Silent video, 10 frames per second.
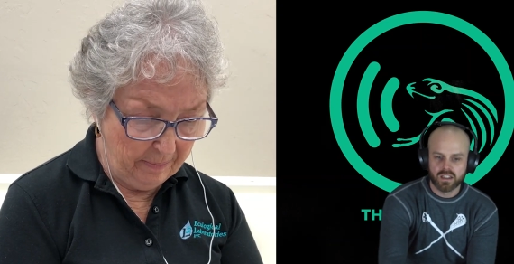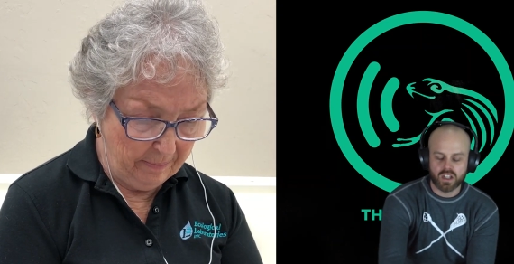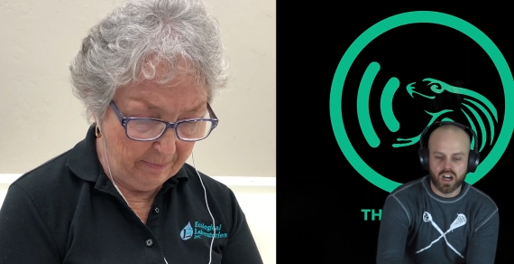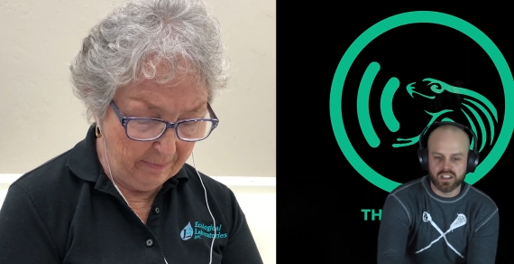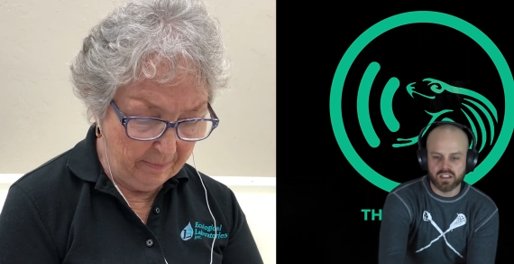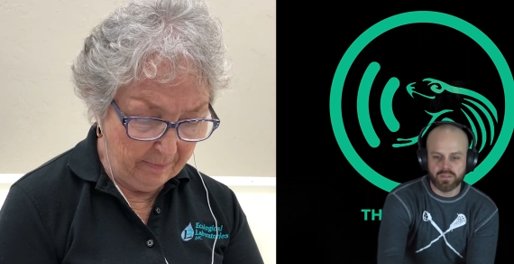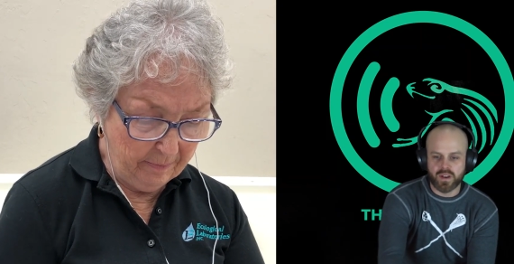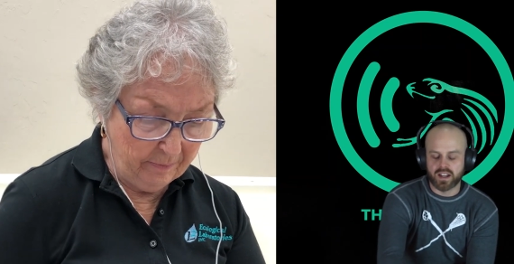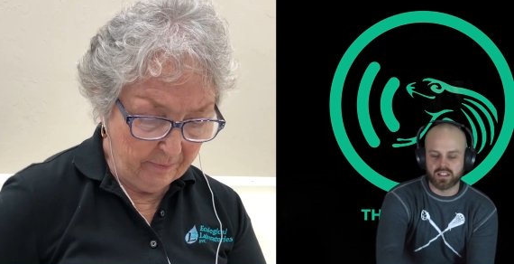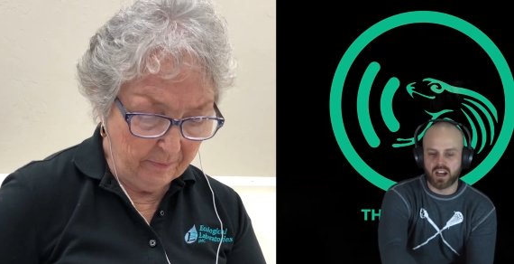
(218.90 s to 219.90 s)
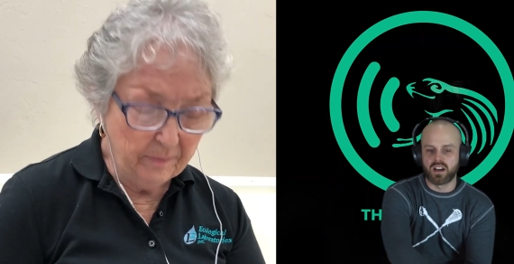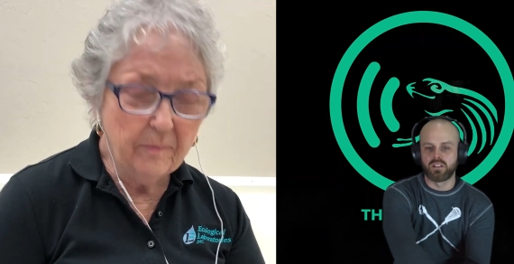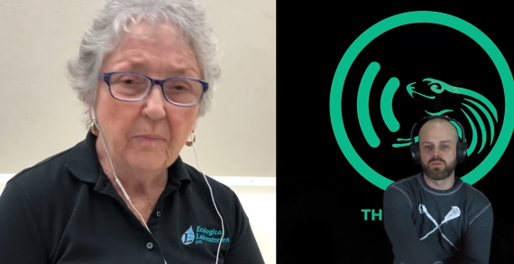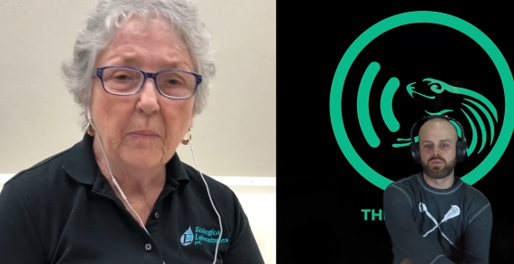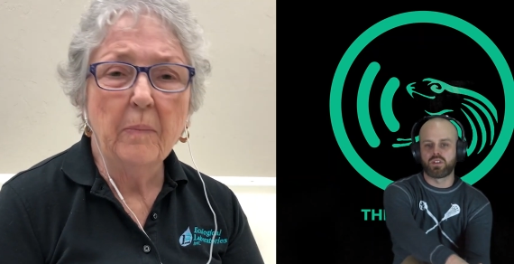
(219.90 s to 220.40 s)
Speaker 1: the cause and effect
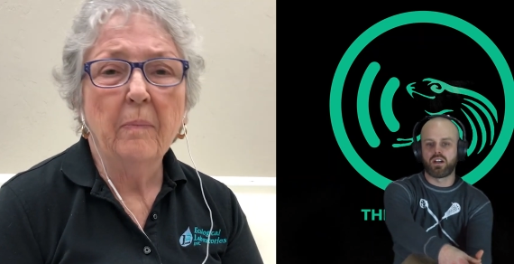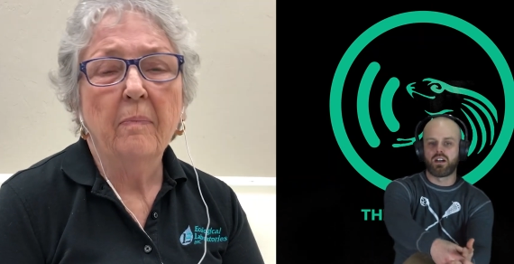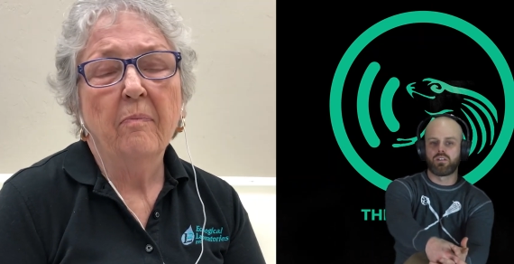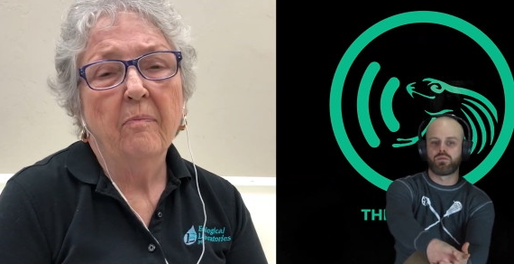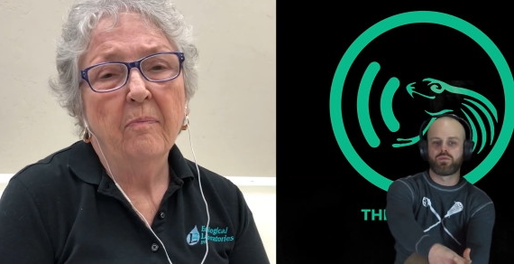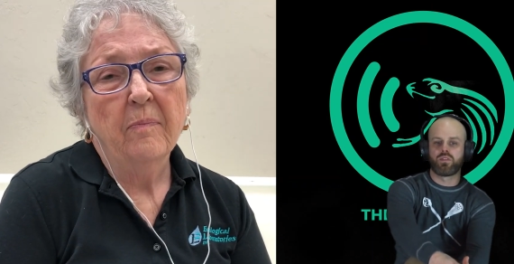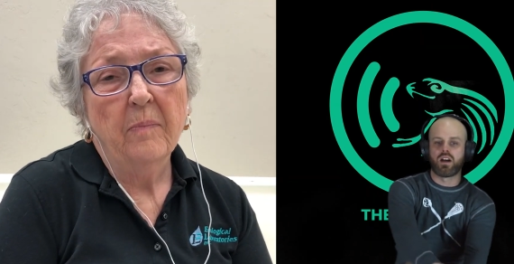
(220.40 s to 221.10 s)
of, of